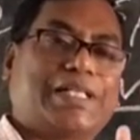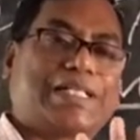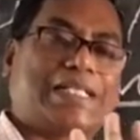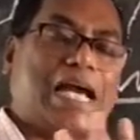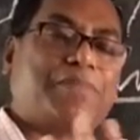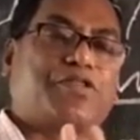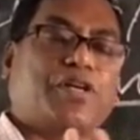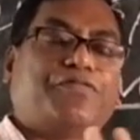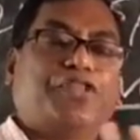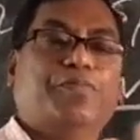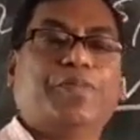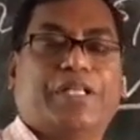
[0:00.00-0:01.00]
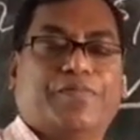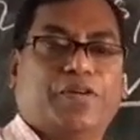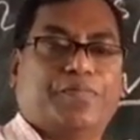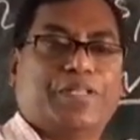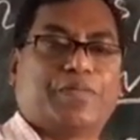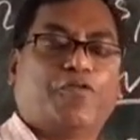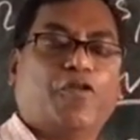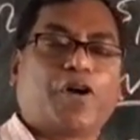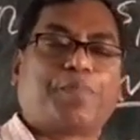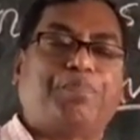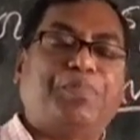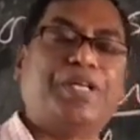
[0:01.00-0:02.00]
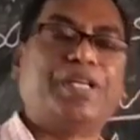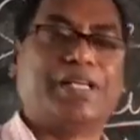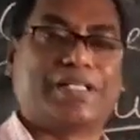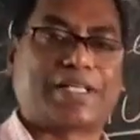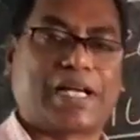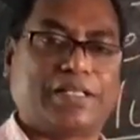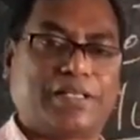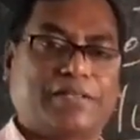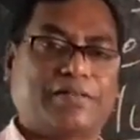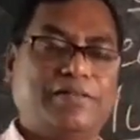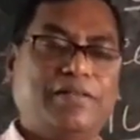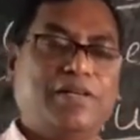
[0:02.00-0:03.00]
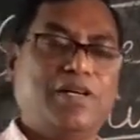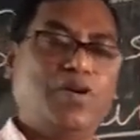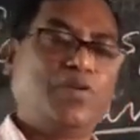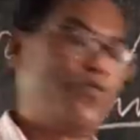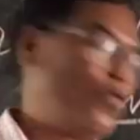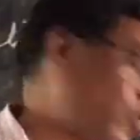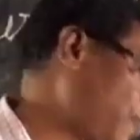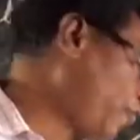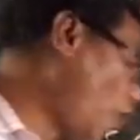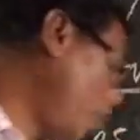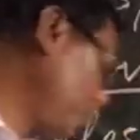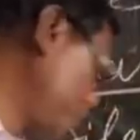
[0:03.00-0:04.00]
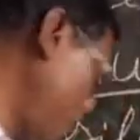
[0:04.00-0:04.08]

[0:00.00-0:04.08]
types of human development, four periods rather, four forms